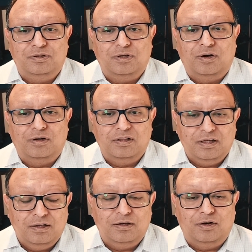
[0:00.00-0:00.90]
are a
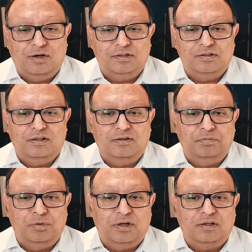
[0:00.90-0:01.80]
leading cause of
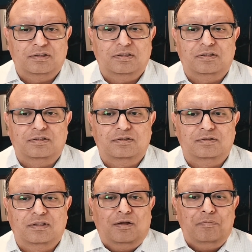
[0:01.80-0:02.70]
production issues.